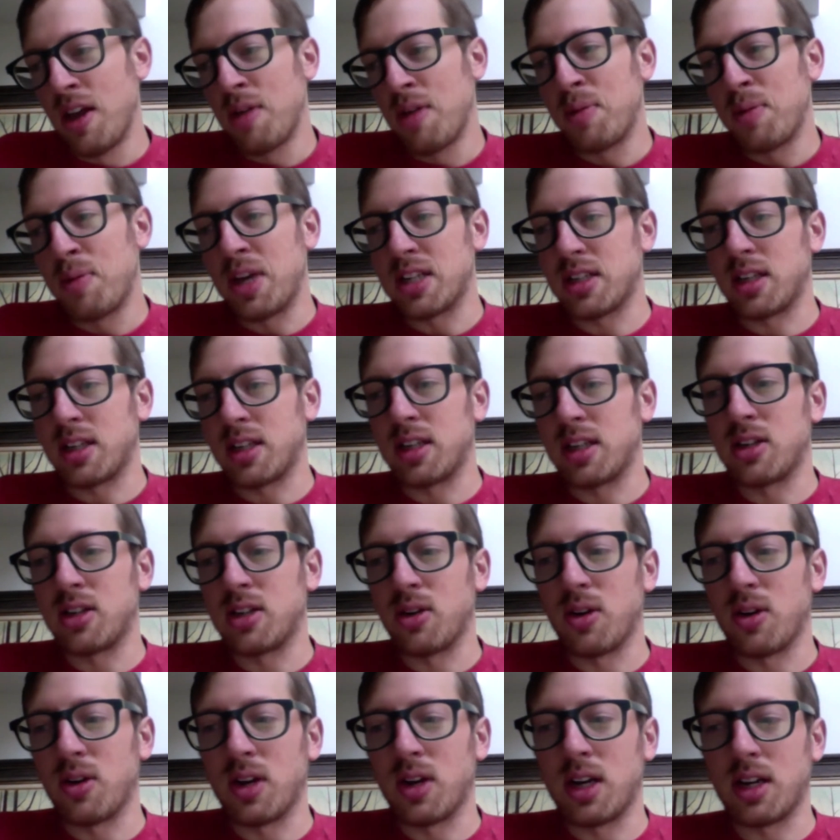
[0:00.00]
basically
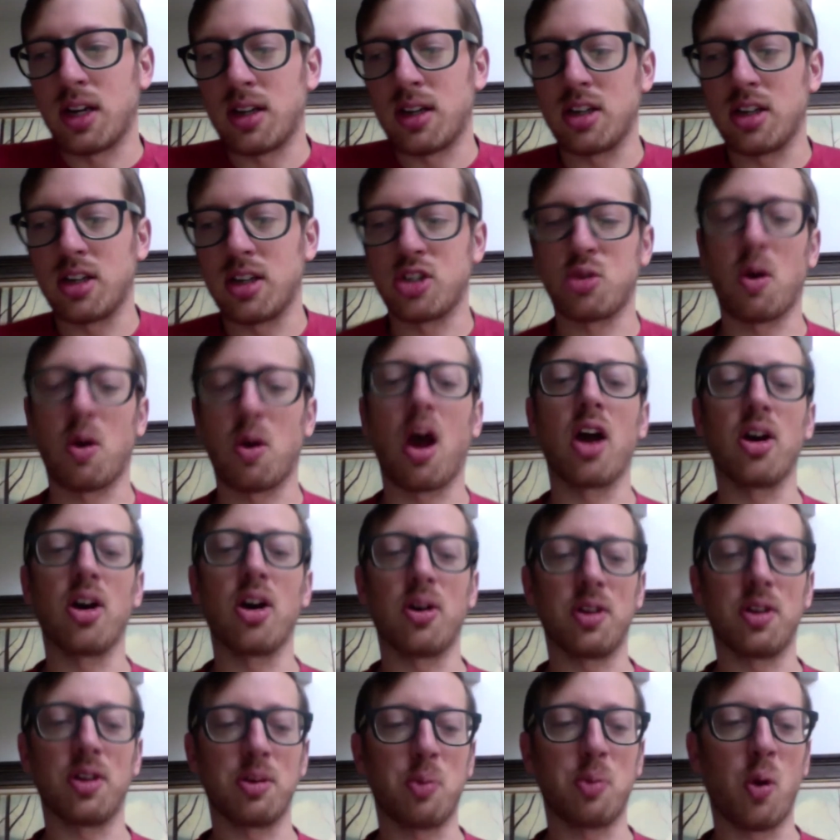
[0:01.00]
during a
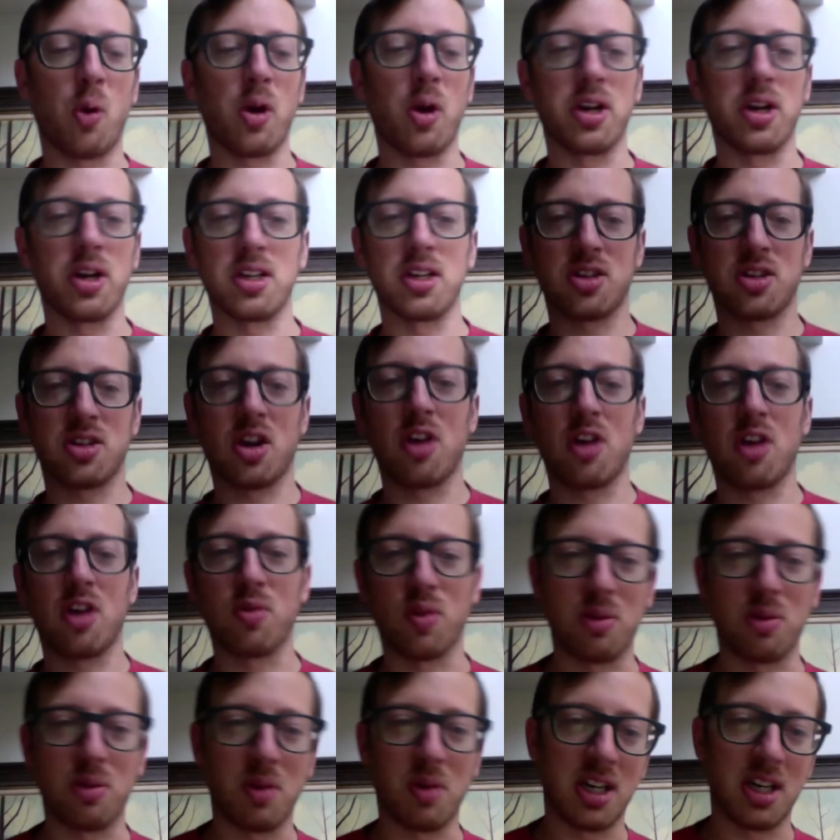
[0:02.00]
trial and a point of
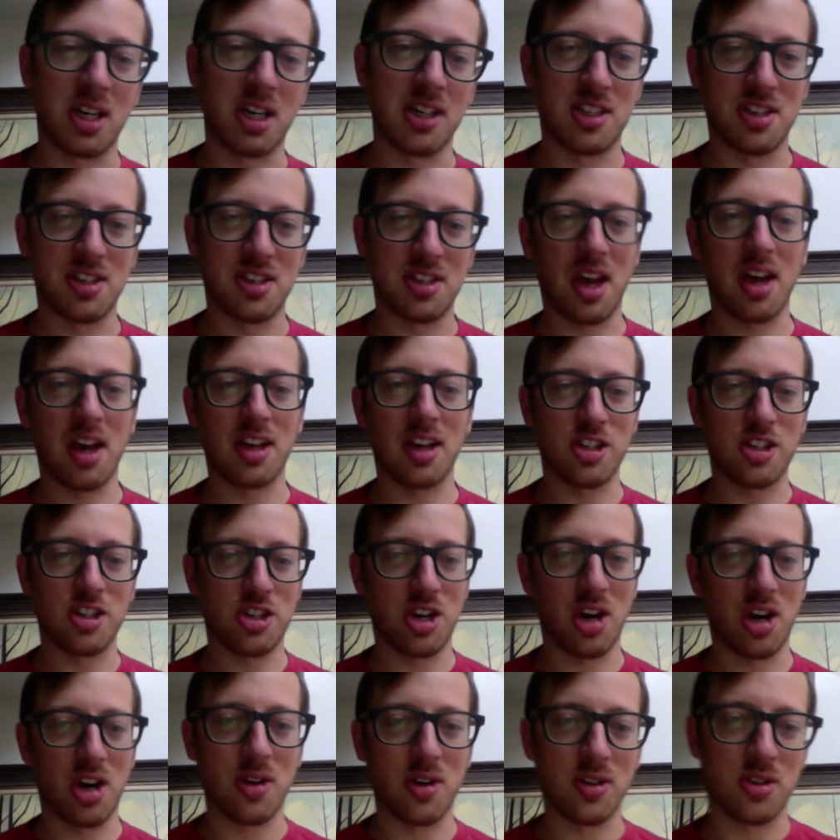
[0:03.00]
discovery when each side
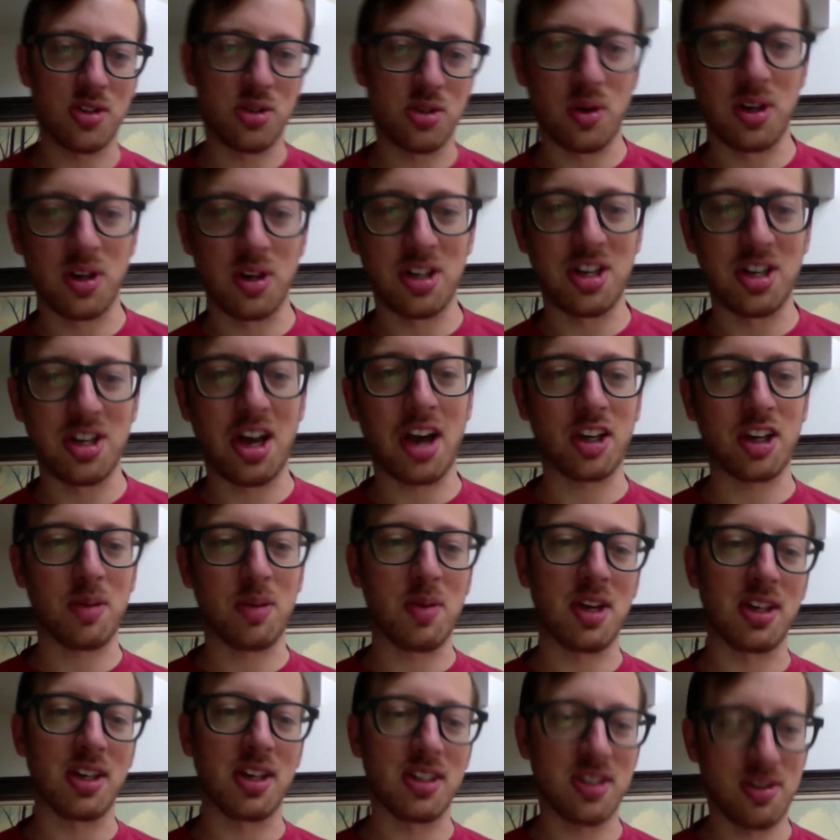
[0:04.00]
shares certain
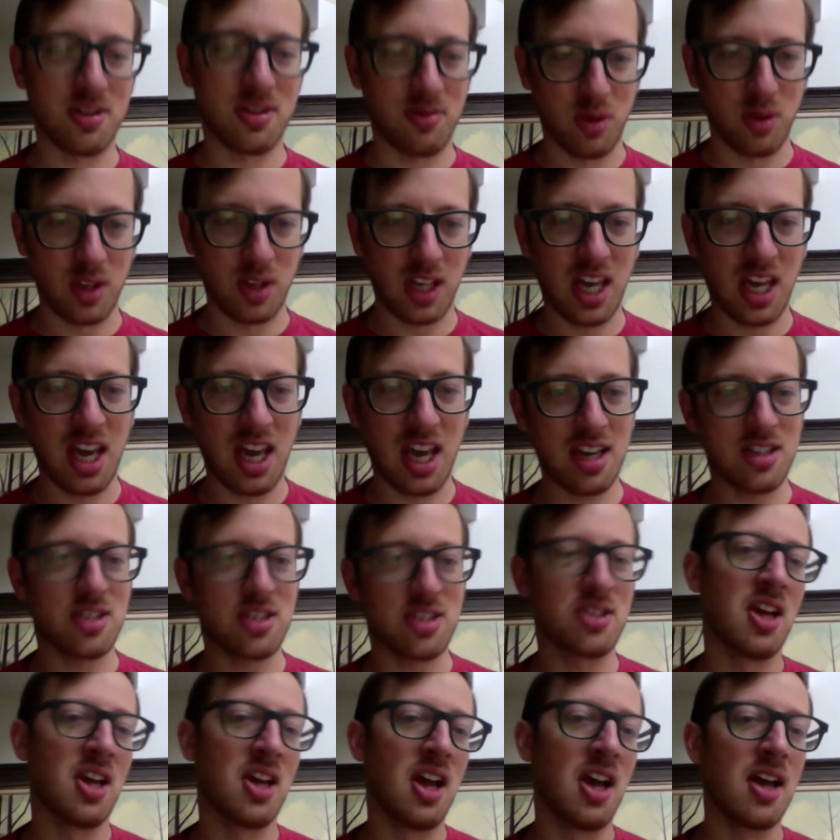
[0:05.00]
documents for the
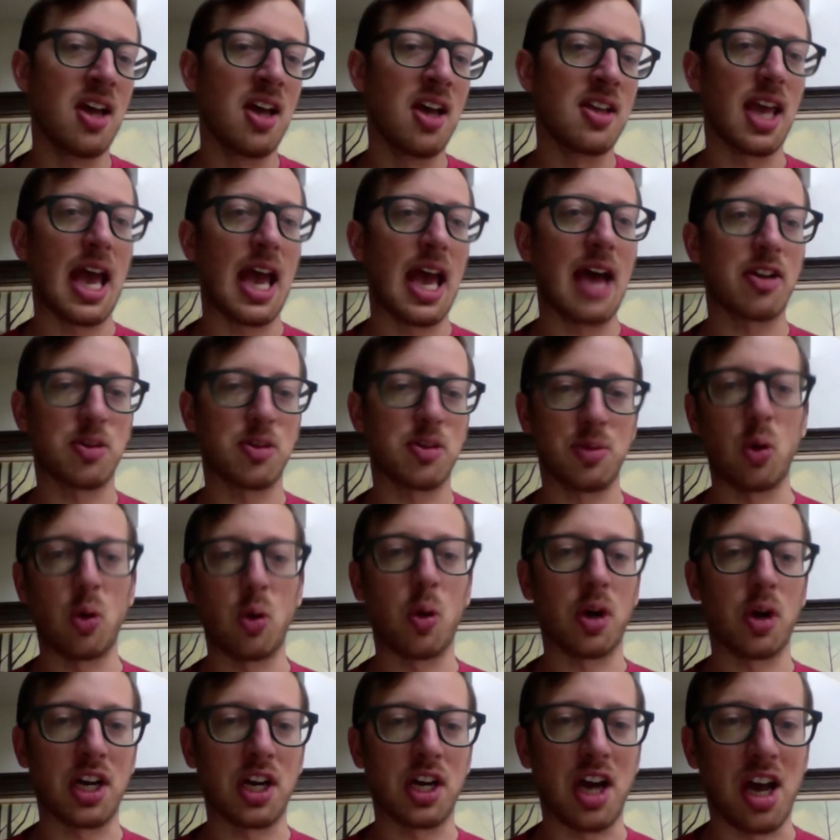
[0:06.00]
case, they have to be
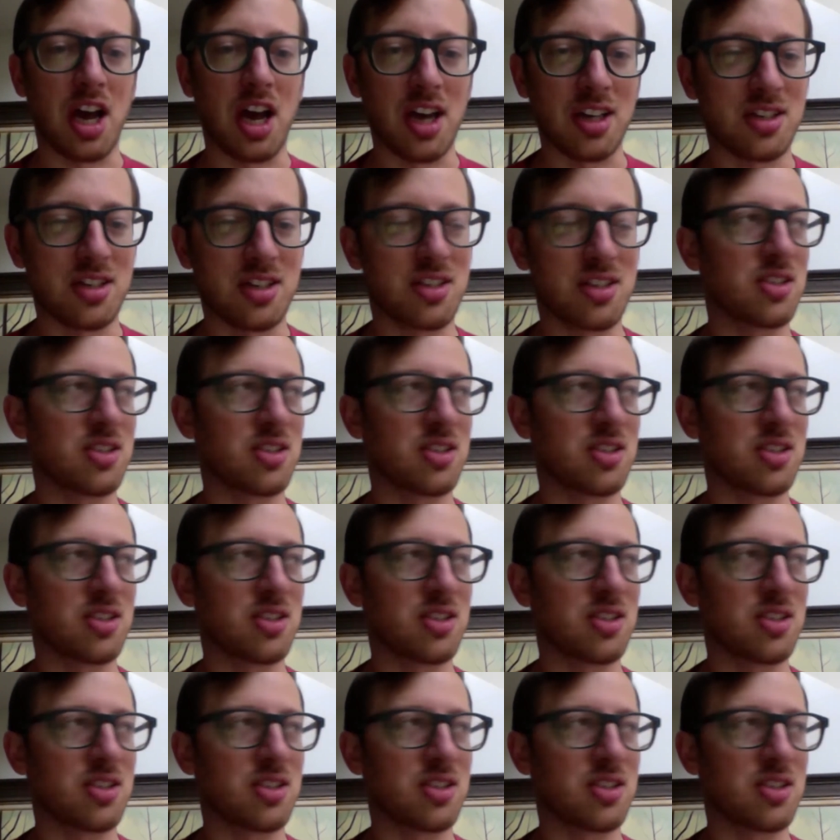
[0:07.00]
organized.